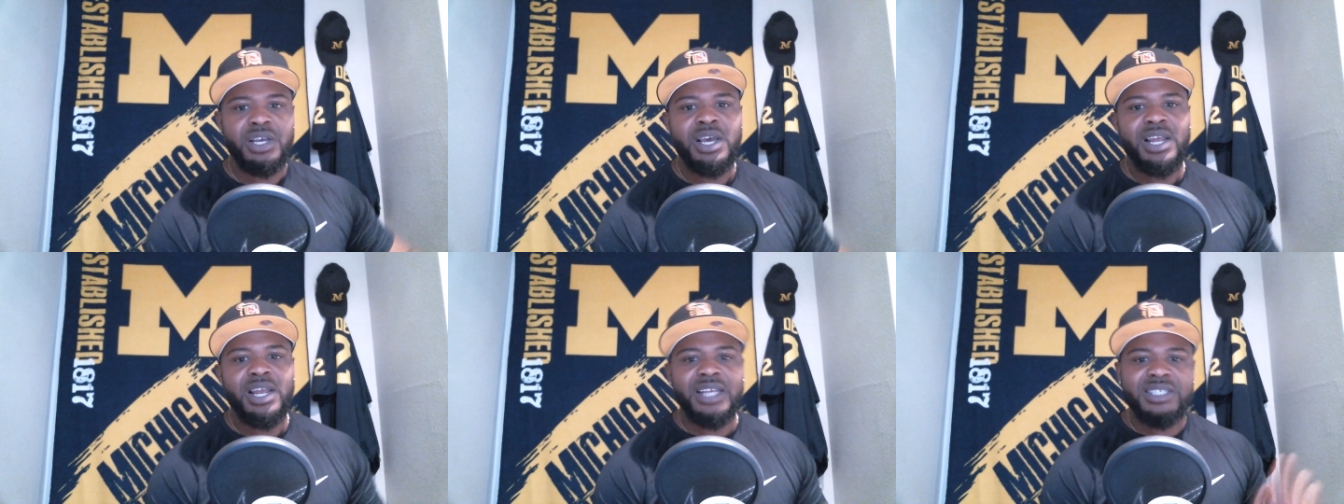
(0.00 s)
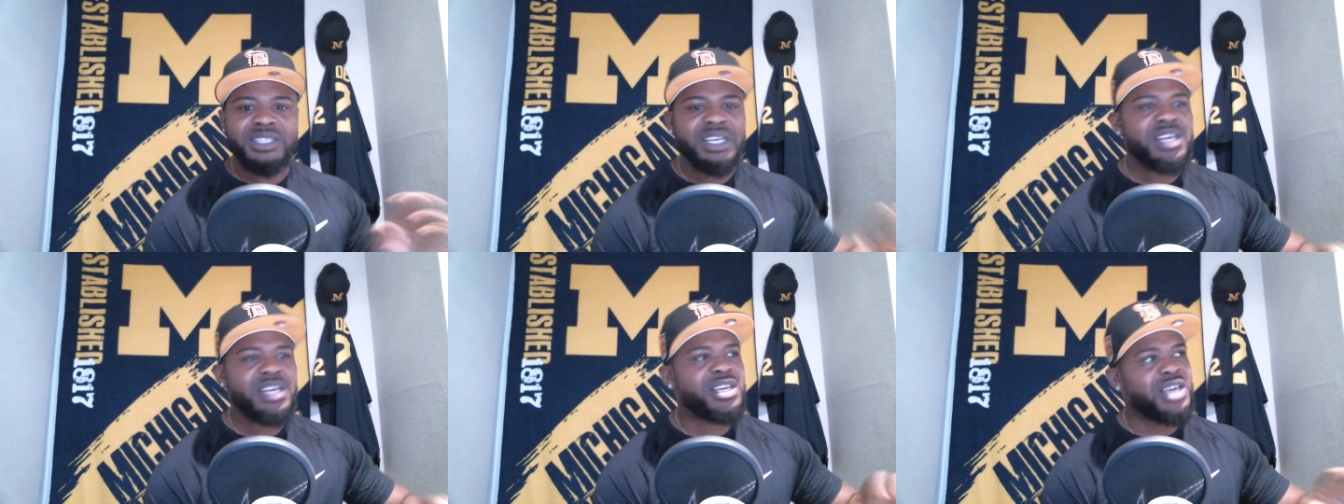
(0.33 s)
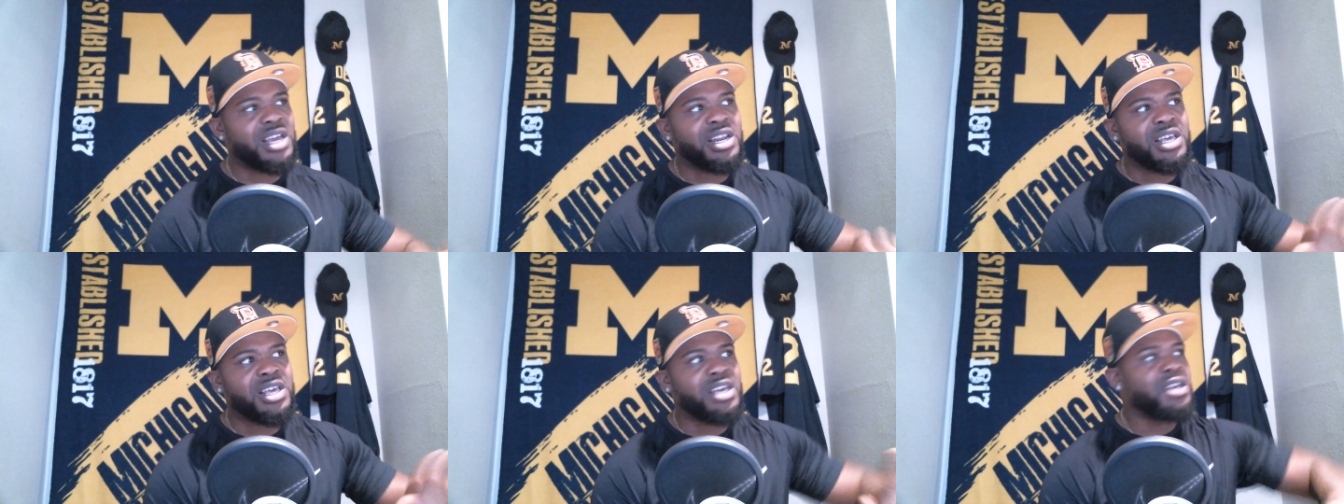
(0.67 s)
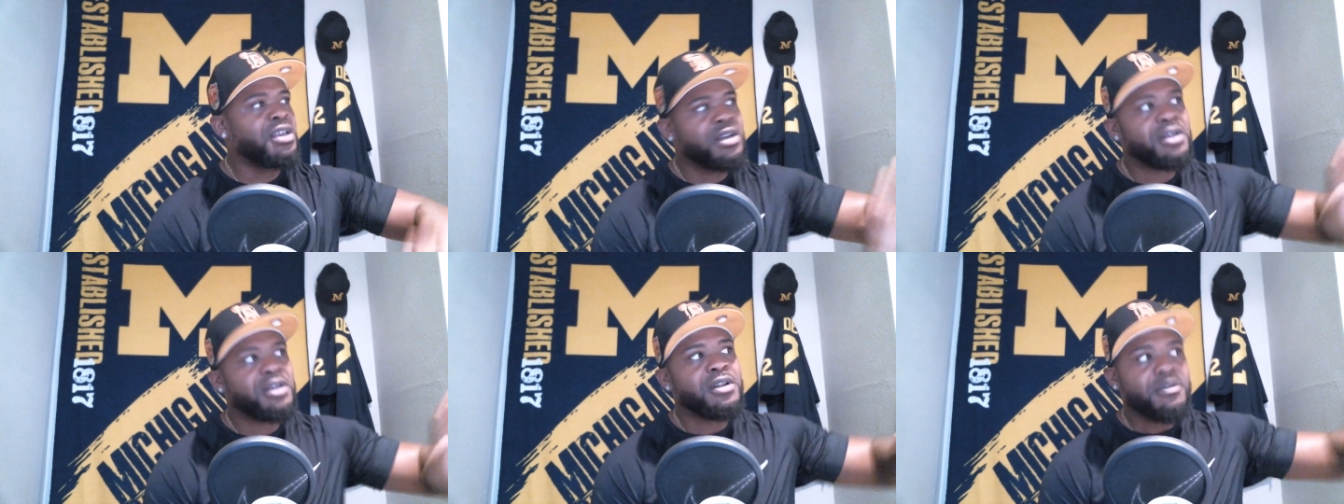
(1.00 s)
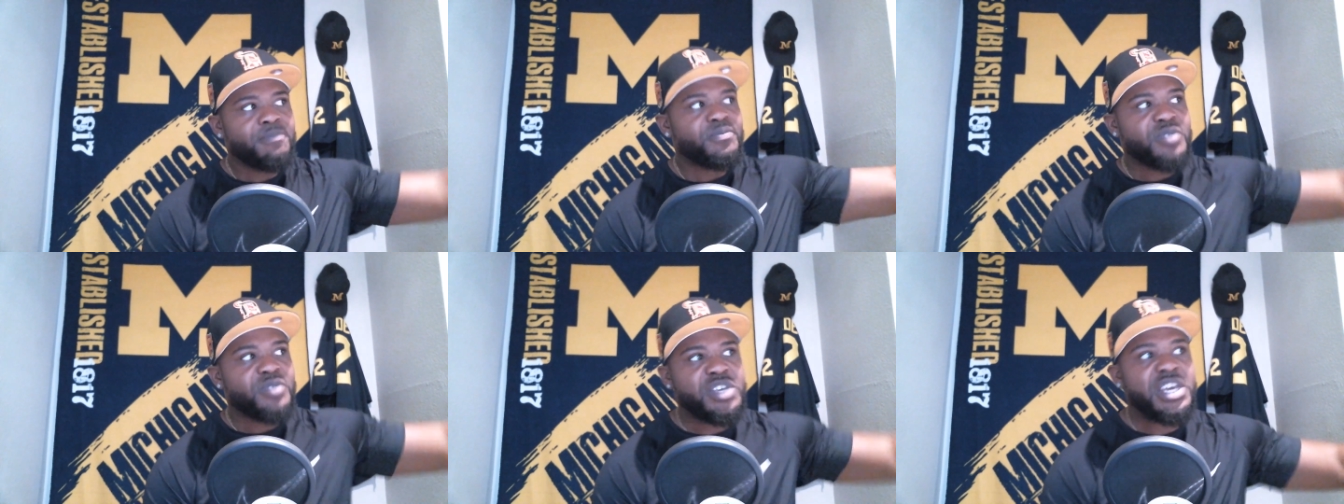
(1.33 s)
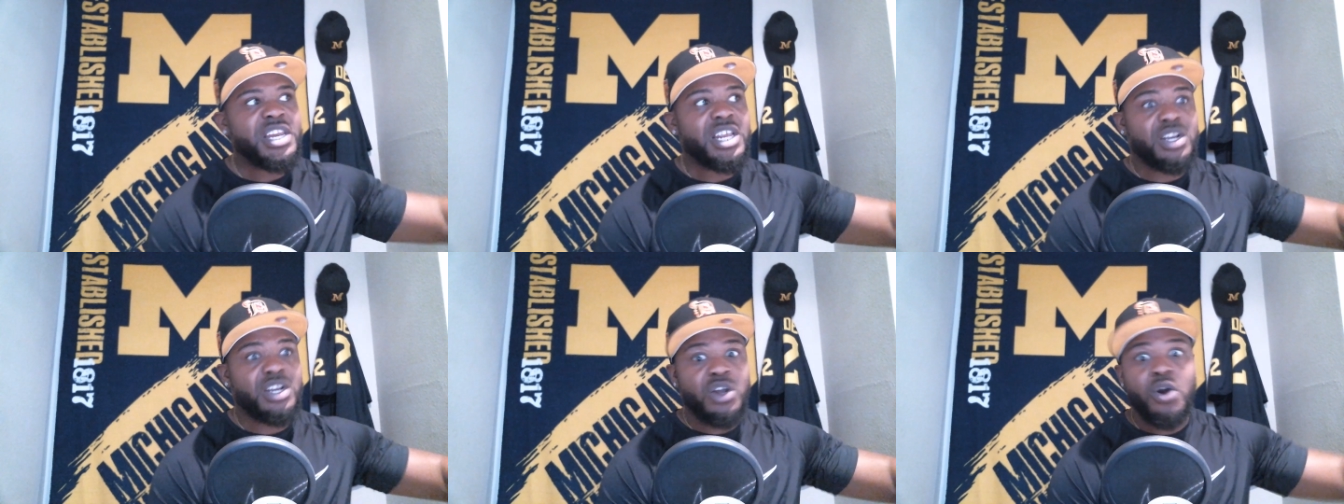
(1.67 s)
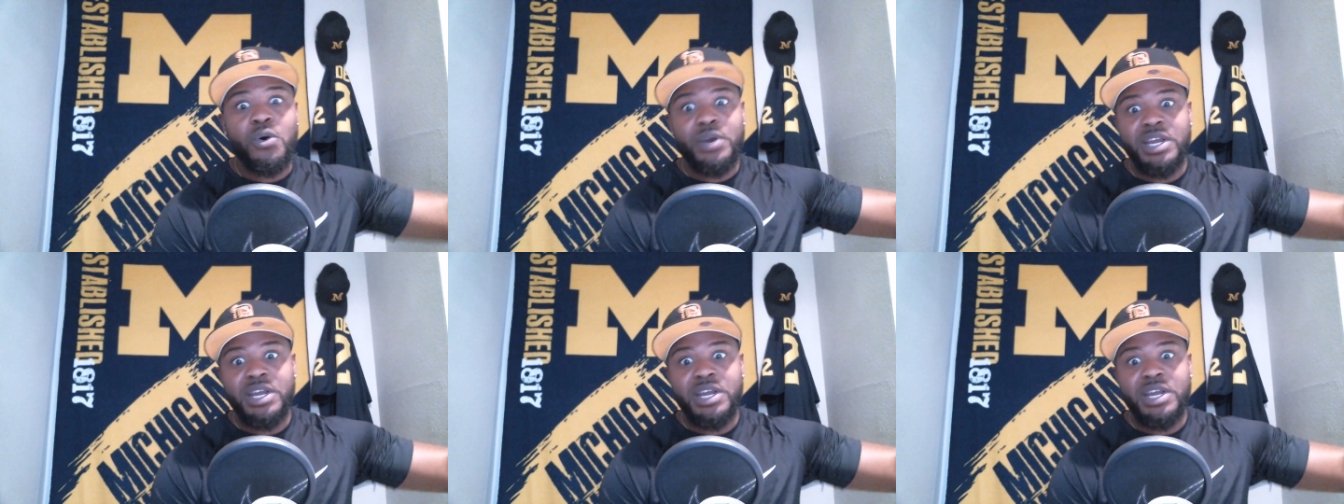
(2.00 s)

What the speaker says: Let's see, can he get it going